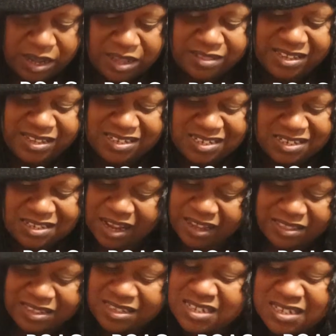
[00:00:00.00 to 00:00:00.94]
this
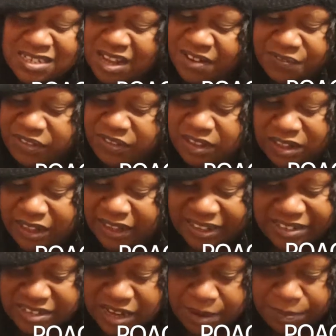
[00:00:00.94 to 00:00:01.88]
is not feeling like
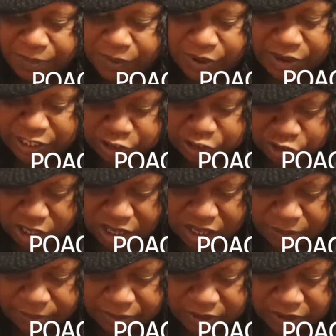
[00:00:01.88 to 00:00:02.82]
a temporary
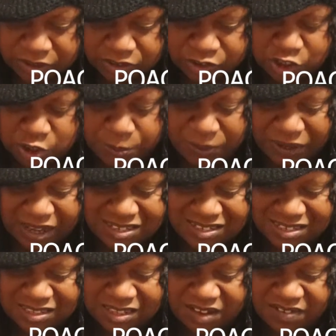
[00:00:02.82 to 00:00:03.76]
job just
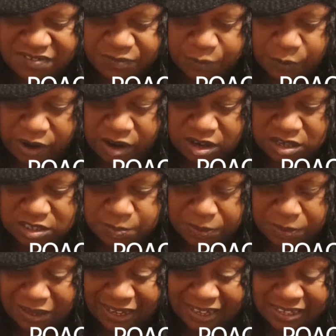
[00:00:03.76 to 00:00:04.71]
because of where it's
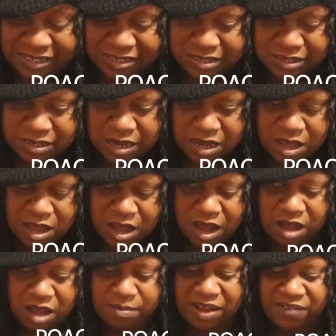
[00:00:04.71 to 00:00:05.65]
placed.
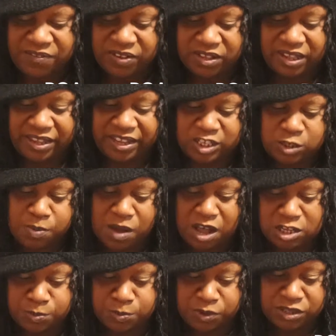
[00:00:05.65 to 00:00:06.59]
I feel like it's
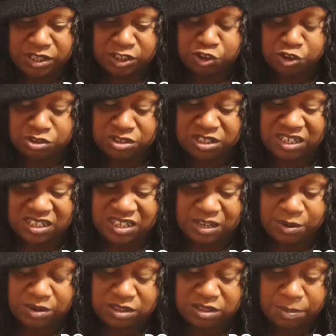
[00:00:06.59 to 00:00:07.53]
possible that you're
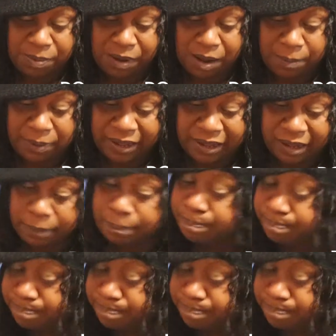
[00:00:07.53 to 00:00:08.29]
dealing with the public.